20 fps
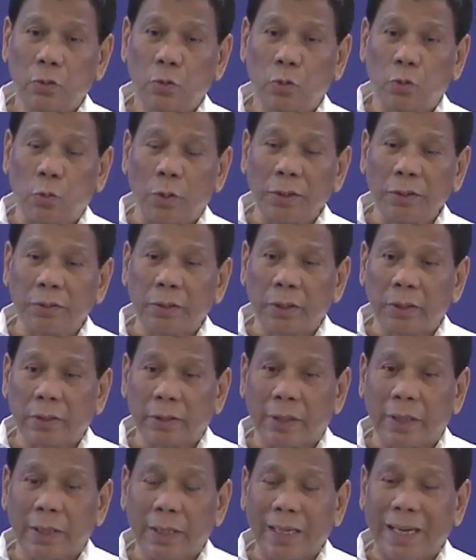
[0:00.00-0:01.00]

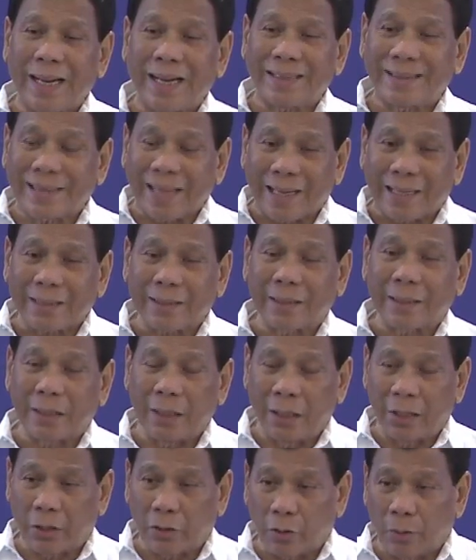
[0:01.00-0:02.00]
23 attack
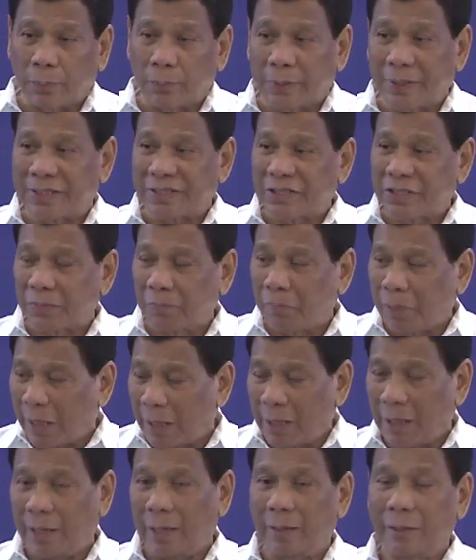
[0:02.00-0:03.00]
helicopters,
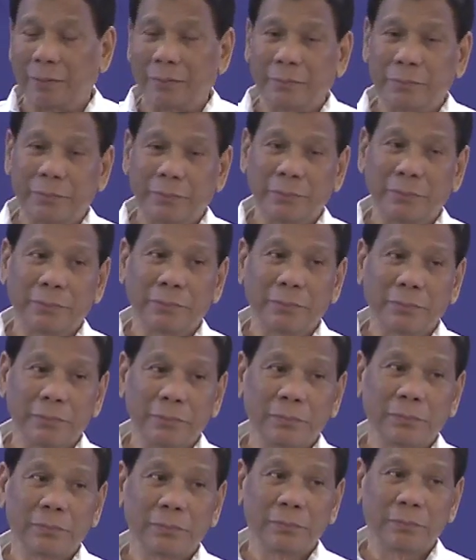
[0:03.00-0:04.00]
Bell,
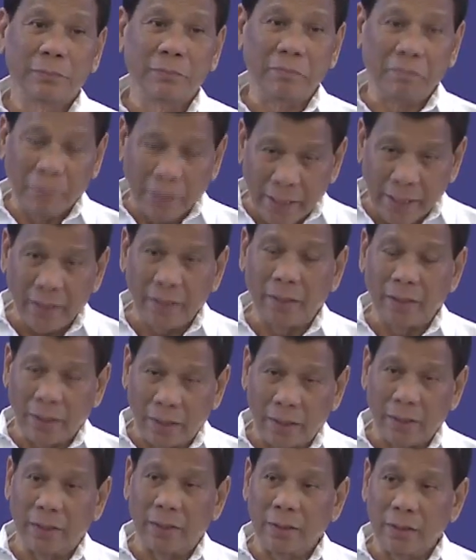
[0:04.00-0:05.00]
made
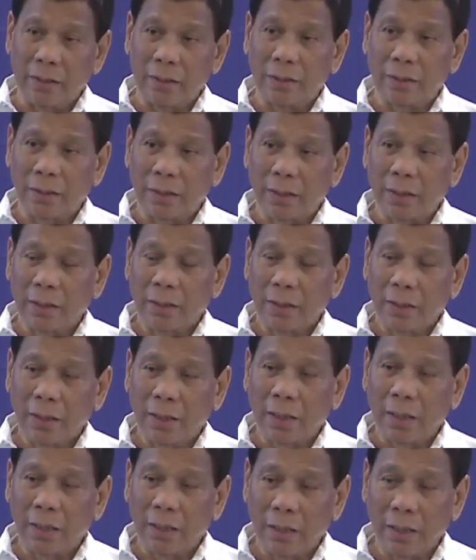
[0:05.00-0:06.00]
in
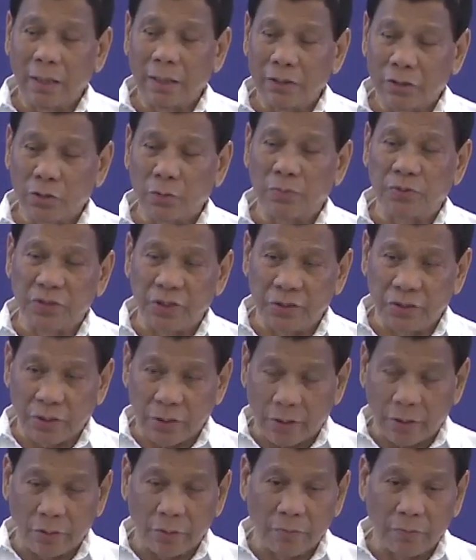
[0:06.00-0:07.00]

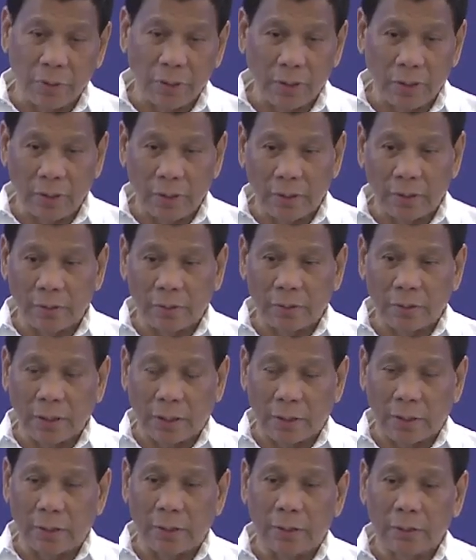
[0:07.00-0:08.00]
subsidiary of Bell in
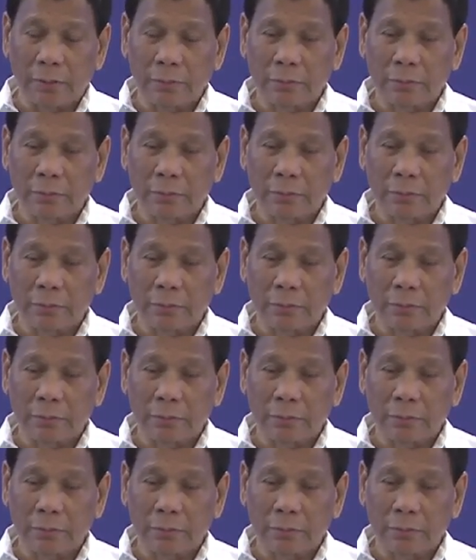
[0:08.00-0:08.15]
Canada.